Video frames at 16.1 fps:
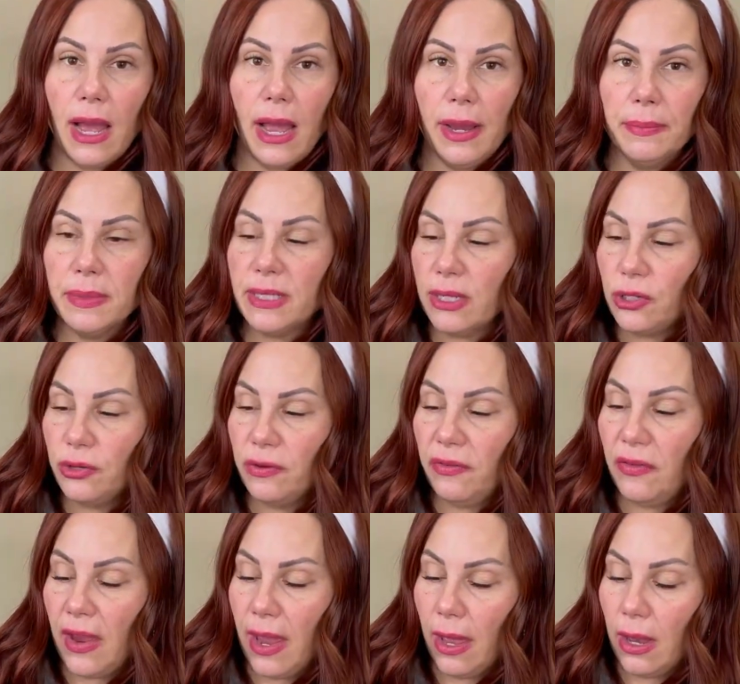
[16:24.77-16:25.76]
I am such a
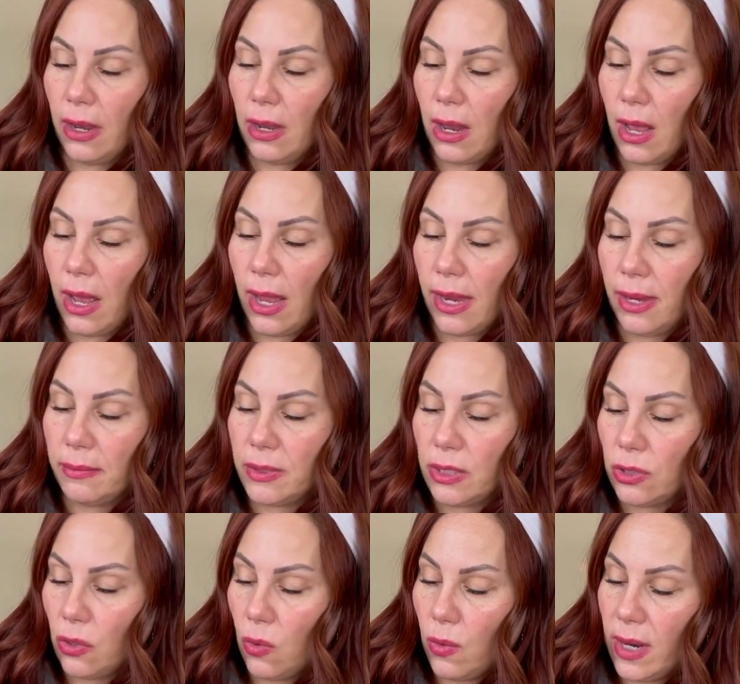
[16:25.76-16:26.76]
fan. I am
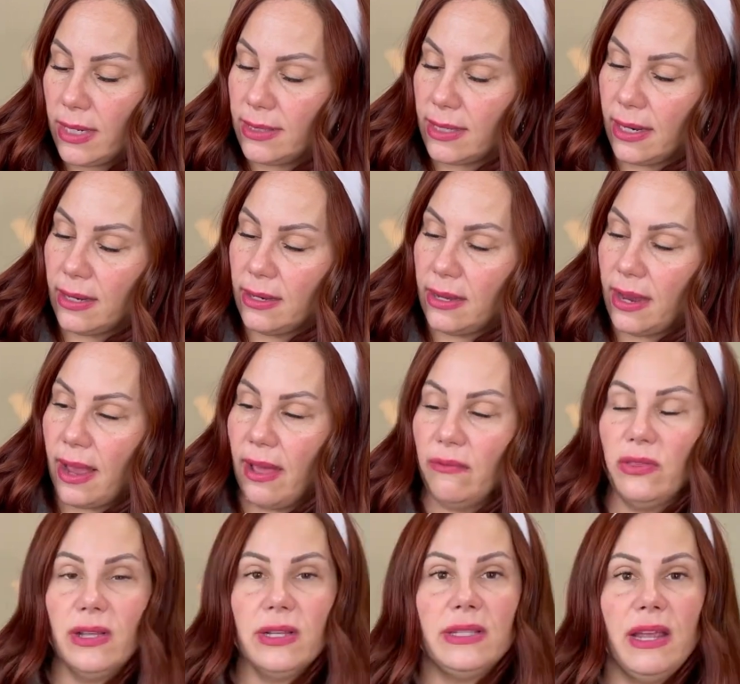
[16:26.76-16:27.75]
so excited to
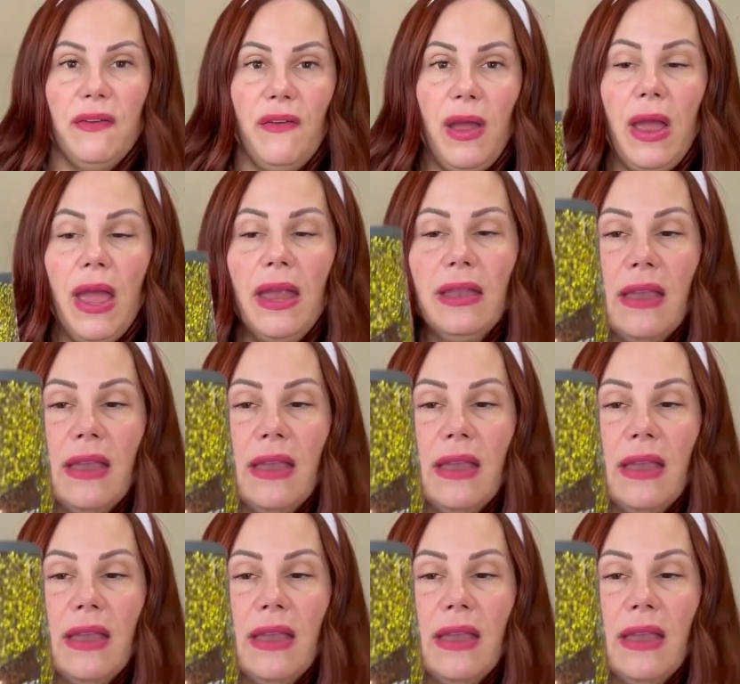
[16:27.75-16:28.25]
have this. If I had